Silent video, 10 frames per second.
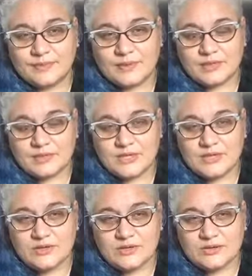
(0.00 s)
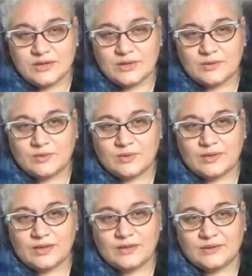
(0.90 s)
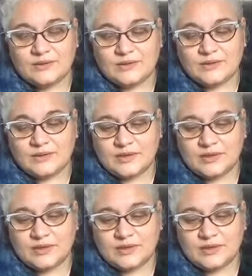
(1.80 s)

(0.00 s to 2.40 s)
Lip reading: Continue your inquiry. Now